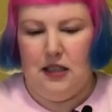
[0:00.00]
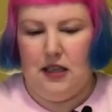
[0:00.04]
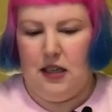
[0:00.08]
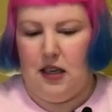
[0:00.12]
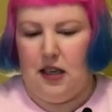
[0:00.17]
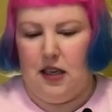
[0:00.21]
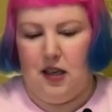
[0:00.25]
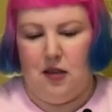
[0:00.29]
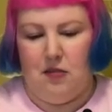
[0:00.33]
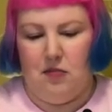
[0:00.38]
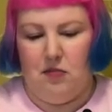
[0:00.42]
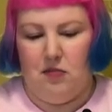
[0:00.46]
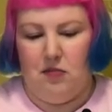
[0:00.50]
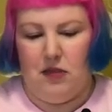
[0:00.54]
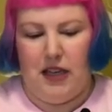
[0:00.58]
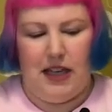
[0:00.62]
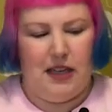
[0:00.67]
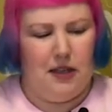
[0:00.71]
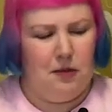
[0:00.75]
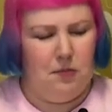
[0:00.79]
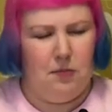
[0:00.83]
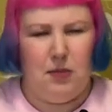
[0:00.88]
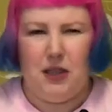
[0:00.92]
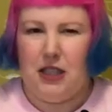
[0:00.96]
um,
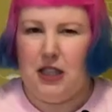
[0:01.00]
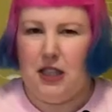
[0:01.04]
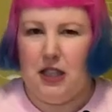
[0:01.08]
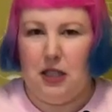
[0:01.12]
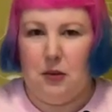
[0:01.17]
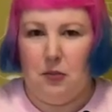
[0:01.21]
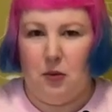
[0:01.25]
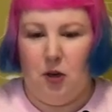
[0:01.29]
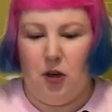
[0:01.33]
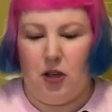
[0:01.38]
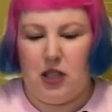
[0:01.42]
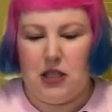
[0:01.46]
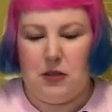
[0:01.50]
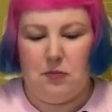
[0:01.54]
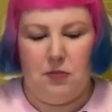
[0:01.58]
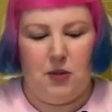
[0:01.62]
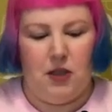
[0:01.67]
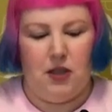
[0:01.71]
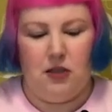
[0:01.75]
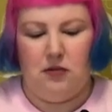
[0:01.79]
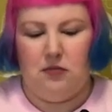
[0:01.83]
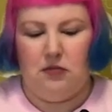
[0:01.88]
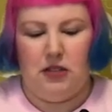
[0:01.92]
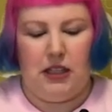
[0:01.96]
and a bit in the box,
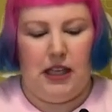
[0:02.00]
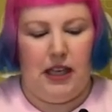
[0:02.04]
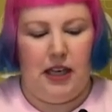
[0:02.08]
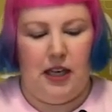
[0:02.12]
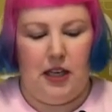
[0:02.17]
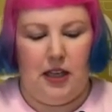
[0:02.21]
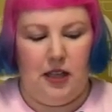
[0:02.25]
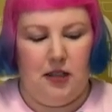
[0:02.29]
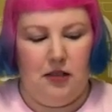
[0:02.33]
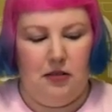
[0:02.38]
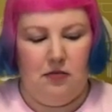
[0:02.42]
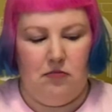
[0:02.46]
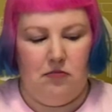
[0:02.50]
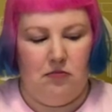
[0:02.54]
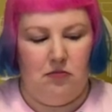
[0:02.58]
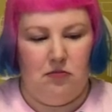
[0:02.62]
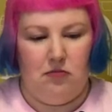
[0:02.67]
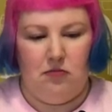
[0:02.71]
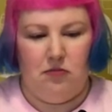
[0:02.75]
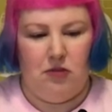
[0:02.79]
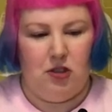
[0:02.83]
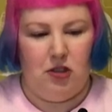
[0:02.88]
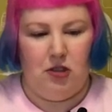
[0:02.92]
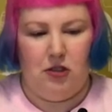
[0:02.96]
but yeah,
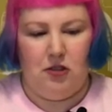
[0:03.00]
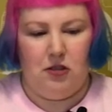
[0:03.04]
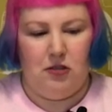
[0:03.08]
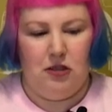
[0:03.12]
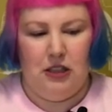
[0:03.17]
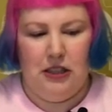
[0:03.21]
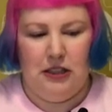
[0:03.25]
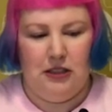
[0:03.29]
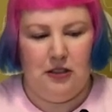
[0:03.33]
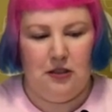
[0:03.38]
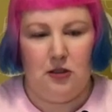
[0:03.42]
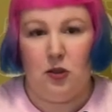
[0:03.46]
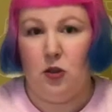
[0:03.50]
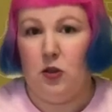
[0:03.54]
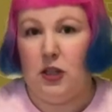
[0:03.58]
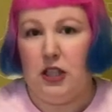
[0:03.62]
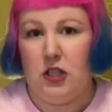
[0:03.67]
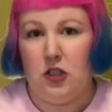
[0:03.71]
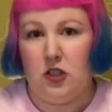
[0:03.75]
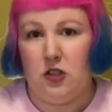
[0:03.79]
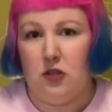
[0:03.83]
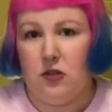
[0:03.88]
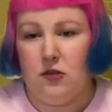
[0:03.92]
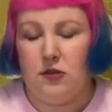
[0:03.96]
no, no
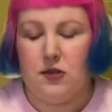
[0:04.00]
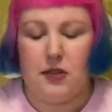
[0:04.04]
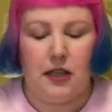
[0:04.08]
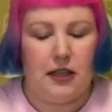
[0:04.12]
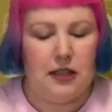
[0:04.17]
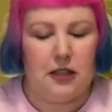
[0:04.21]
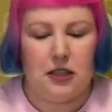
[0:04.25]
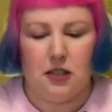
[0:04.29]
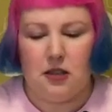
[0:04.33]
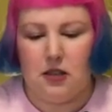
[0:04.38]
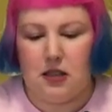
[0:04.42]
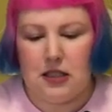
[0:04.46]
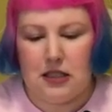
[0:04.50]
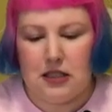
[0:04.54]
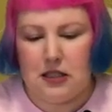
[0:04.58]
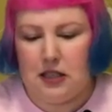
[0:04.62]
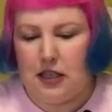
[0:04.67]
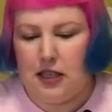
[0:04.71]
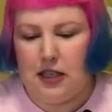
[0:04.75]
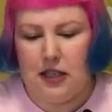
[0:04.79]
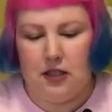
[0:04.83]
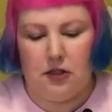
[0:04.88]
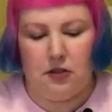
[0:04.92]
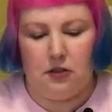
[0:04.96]
issues. I didn't
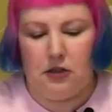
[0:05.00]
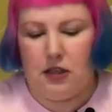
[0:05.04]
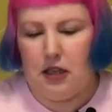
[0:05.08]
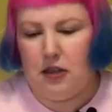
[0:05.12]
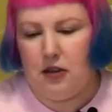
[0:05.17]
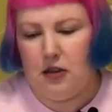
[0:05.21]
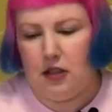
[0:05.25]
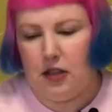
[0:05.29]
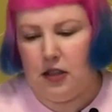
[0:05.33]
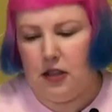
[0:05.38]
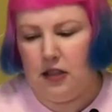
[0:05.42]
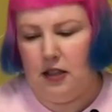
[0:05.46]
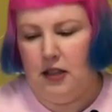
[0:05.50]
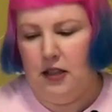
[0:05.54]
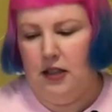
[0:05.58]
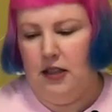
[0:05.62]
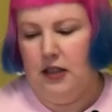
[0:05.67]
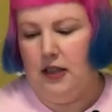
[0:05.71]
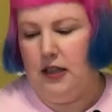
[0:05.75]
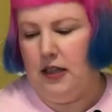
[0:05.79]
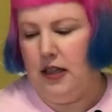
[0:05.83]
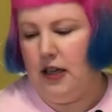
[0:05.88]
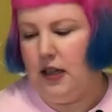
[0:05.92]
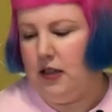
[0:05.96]
sneeze or anything,
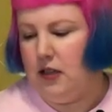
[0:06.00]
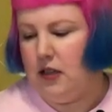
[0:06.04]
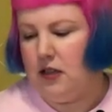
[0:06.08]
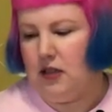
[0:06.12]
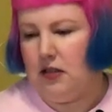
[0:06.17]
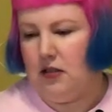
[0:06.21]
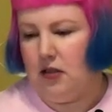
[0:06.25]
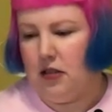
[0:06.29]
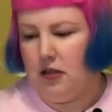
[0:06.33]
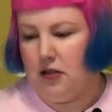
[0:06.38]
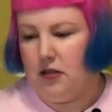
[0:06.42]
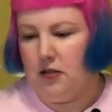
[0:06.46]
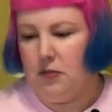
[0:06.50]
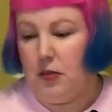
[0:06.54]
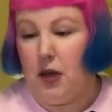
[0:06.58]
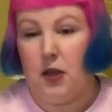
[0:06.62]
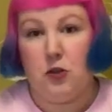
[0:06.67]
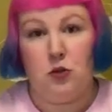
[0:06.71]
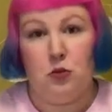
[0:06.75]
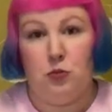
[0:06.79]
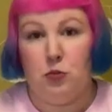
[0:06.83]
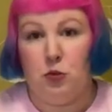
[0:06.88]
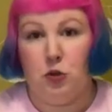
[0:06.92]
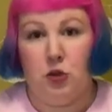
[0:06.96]
and the
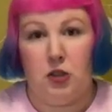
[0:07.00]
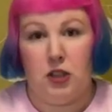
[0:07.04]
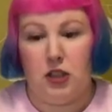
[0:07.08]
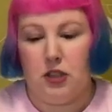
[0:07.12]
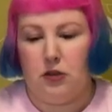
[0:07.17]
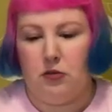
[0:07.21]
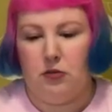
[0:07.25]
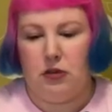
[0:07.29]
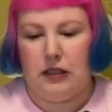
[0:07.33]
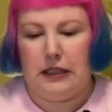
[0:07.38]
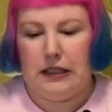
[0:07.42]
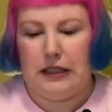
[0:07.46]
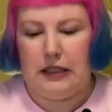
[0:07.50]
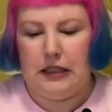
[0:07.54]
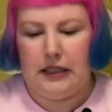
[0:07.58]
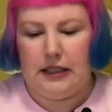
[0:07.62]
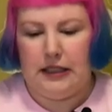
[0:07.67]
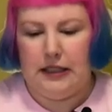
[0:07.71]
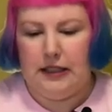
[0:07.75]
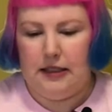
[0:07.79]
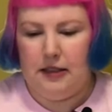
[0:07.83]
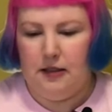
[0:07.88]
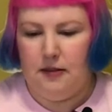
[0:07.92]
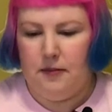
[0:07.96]
puzzle board is really
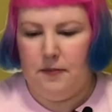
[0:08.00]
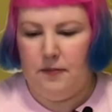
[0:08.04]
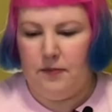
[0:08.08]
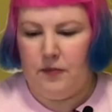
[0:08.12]
clean.